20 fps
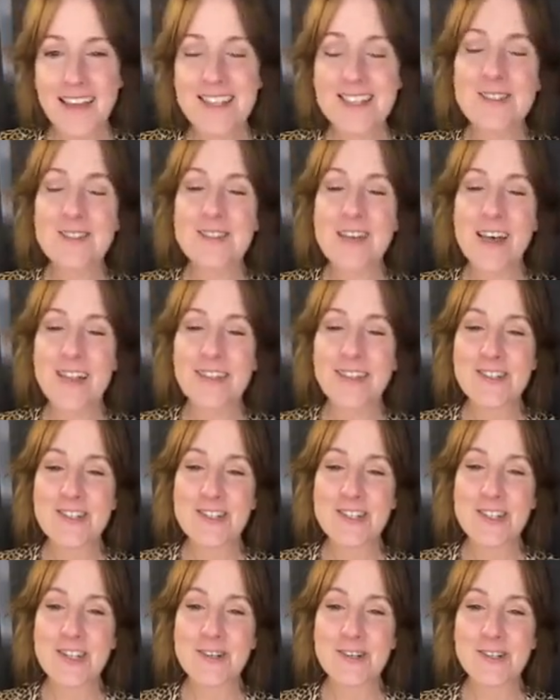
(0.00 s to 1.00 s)
Can you tell that
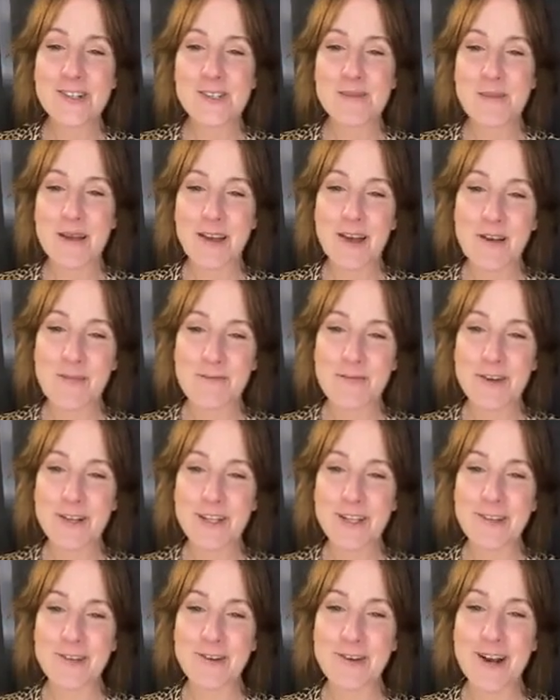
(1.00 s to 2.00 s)
Shiona is my
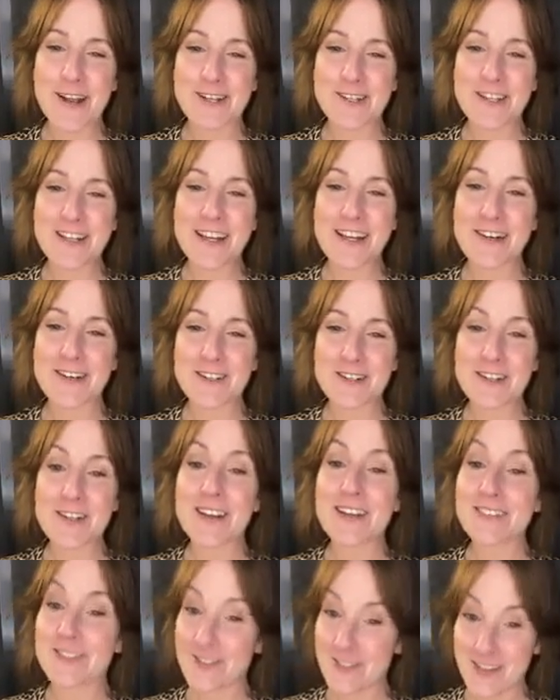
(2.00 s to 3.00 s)
comfort Higurashi
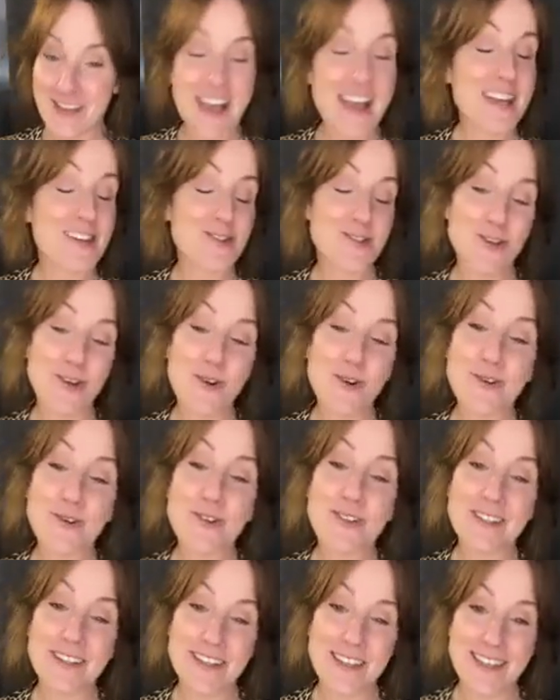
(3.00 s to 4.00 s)
character? I
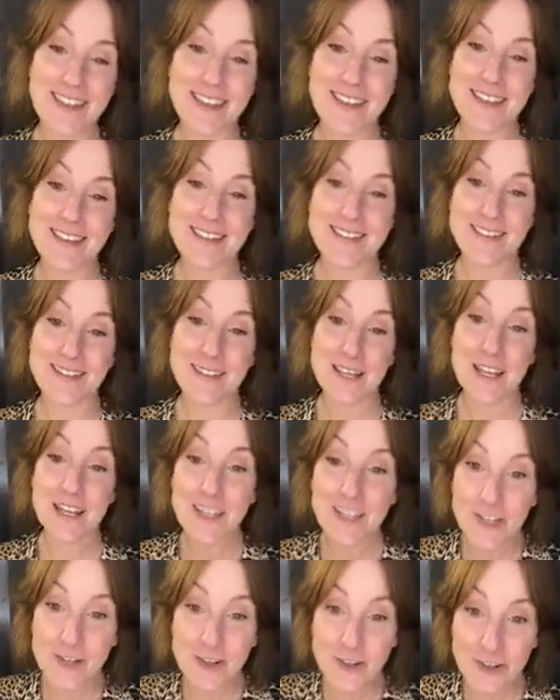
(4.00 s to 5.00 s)
totally can.
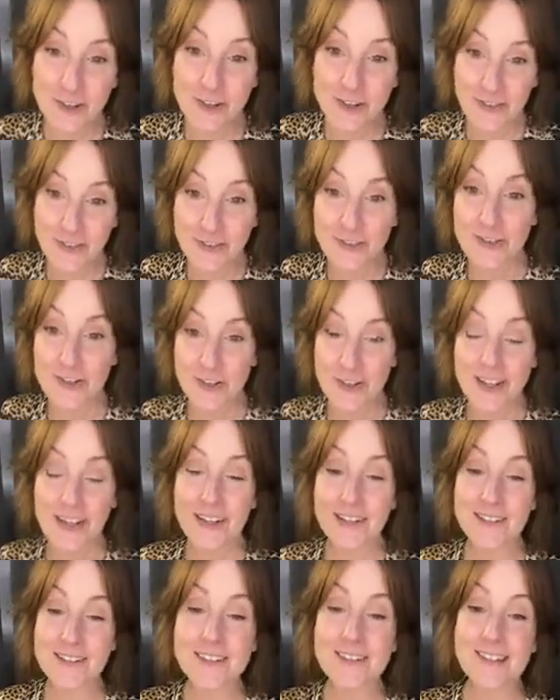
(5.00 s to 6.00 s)
Your
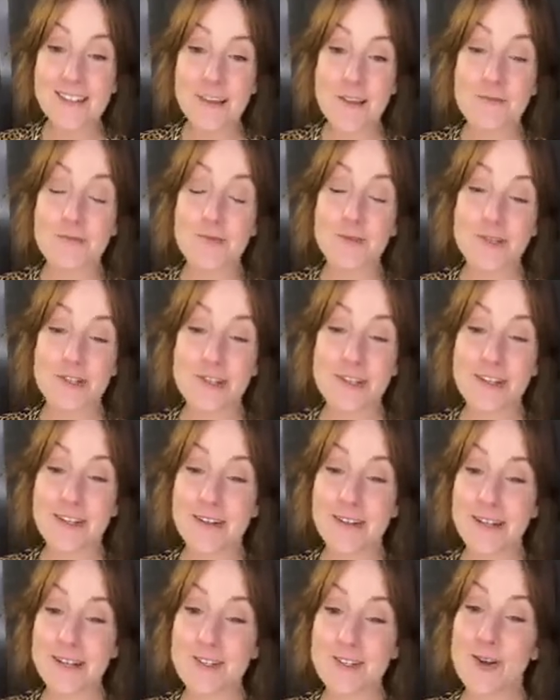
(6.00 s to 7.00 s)
handle is Love for
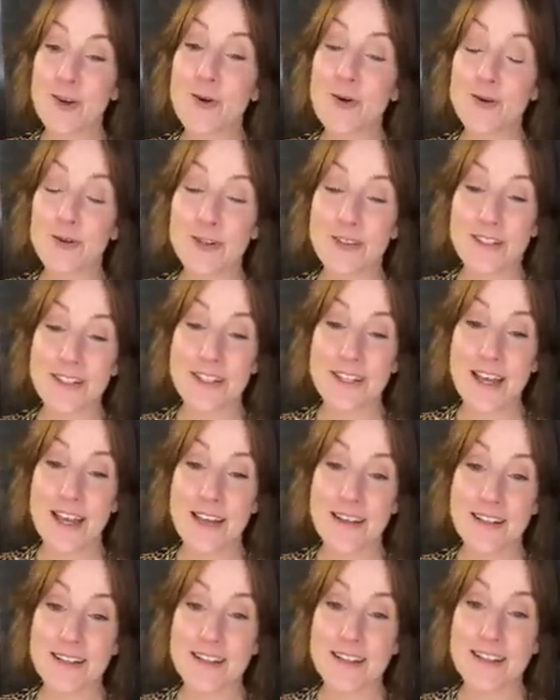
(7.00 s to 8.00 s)
Shion. I totally
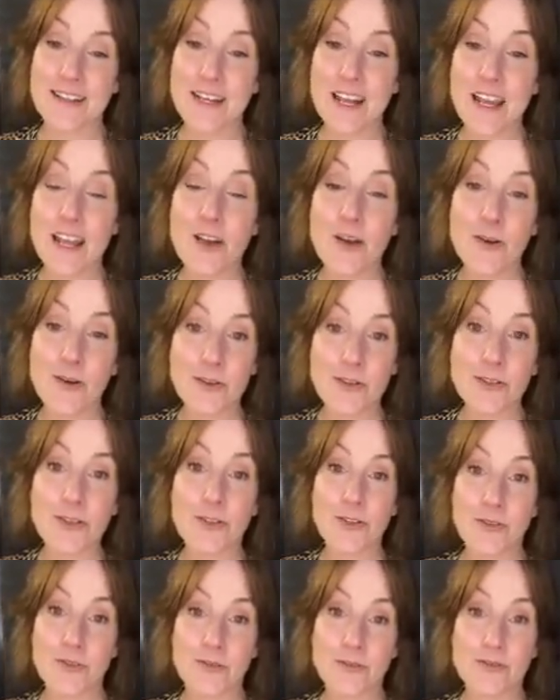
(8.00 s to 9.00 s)
get it. And I owe
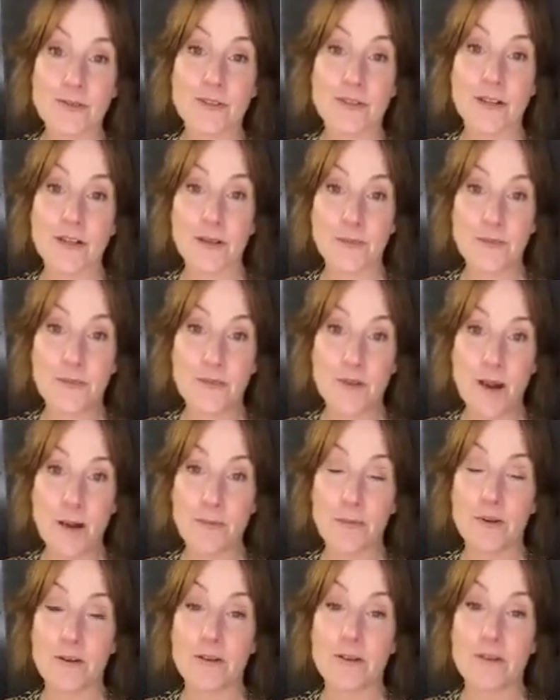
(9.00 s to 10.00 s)
you a
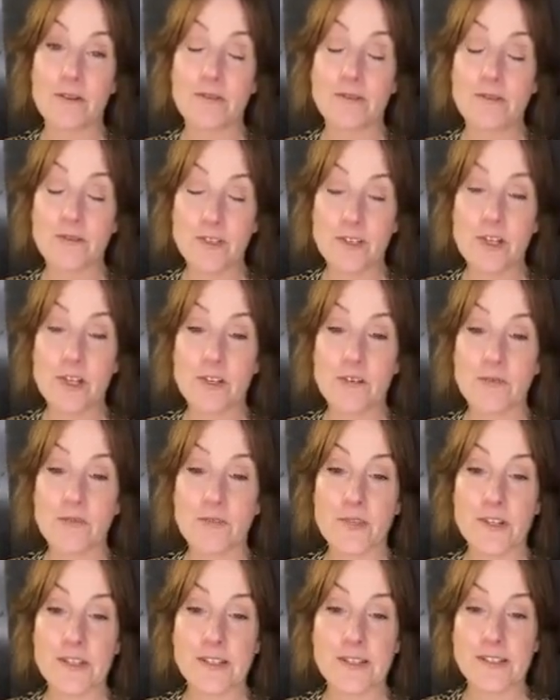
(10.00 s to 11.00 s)
proper
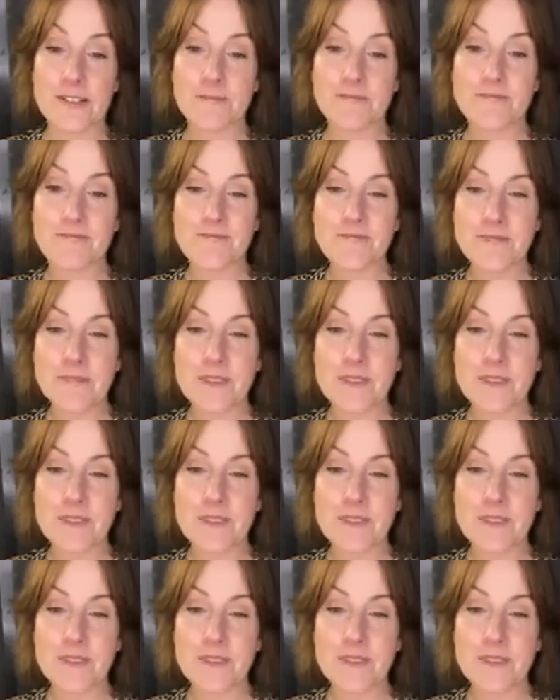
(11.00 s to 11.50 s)
Shion voice.